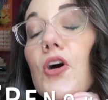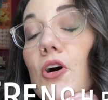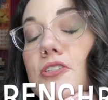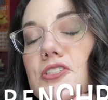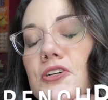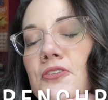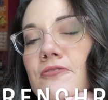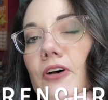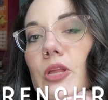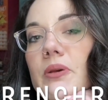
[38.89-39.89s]
Also,
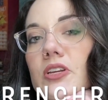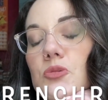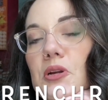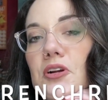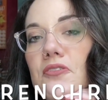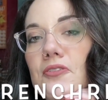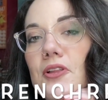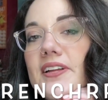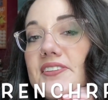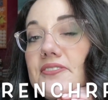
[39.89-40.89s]
follow me on Twitter for
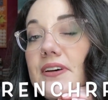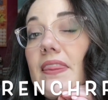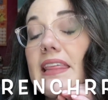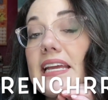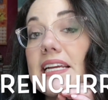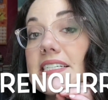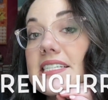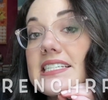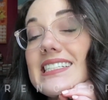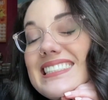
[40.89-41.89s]
lots of fun
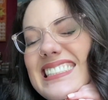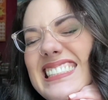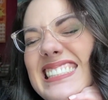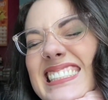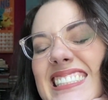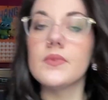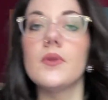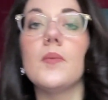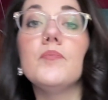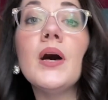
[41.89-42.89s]
things.
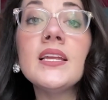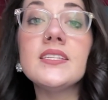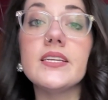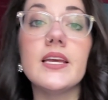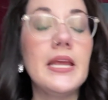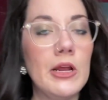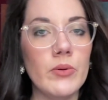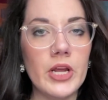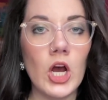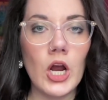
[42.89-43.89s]
But here
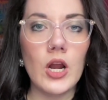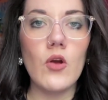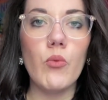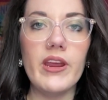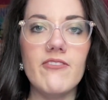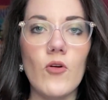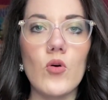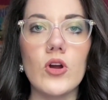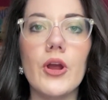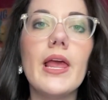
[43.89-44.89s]
we are, week
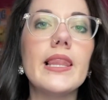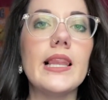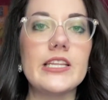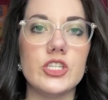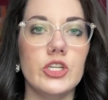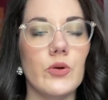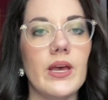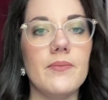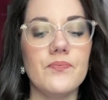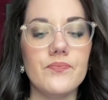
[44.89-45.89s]
4, let's do
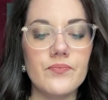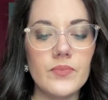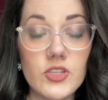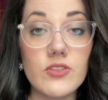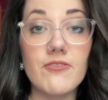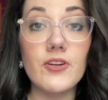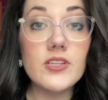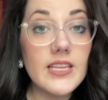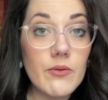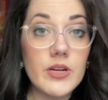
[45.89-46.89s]
it. So the
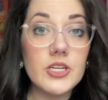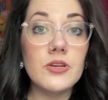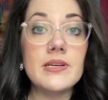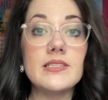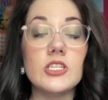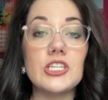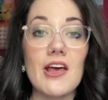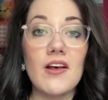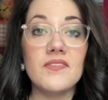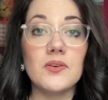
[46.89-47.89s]
first thing I want to do is the
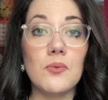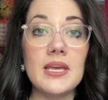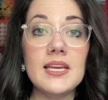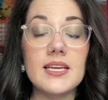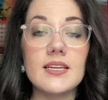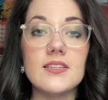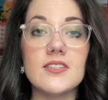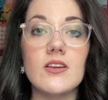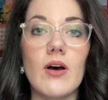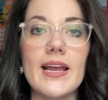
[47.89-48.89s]
shout out of the week.
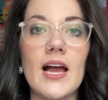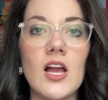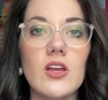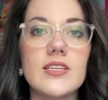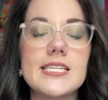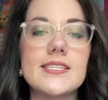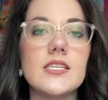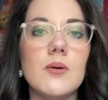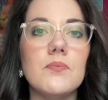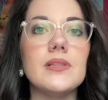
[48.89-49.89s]
So I got
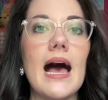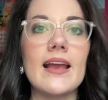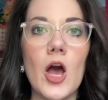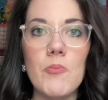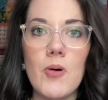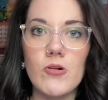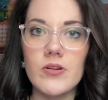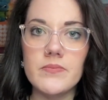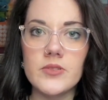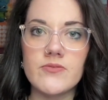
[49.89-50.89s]
some blackout
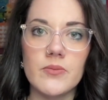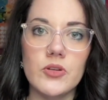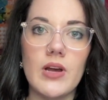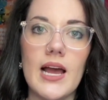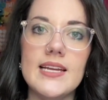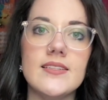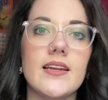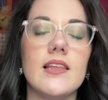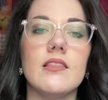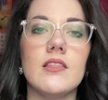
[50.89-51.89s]
poems from you guys, and
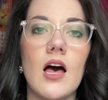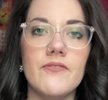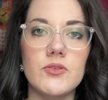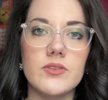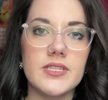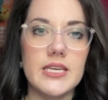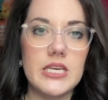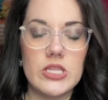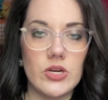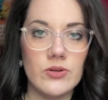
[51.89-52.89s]
I loved
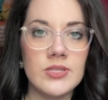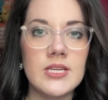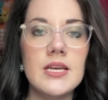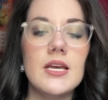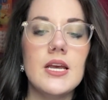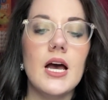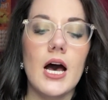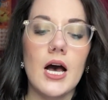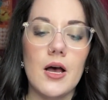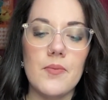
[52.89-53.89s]
seeing those.
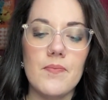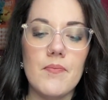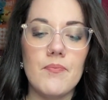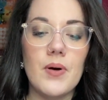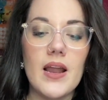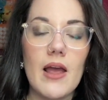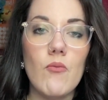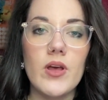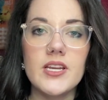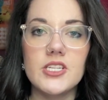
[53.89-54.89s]
But I
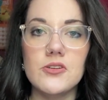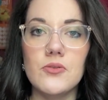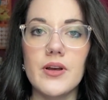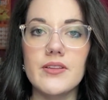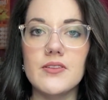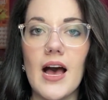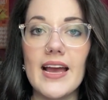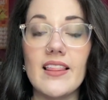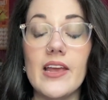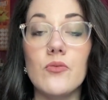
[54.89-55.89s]
wanted to
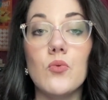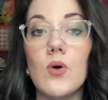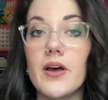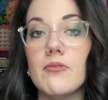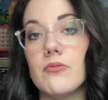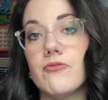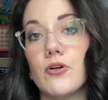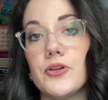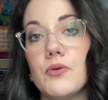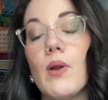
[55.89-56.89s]
highlight one
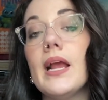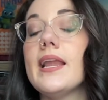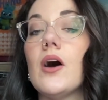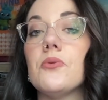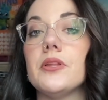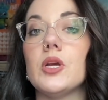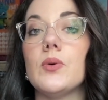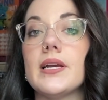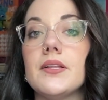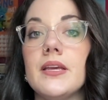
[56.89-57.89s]
for you right now really
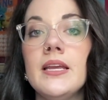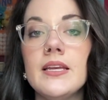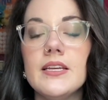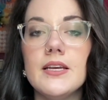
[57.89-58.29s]
quickly.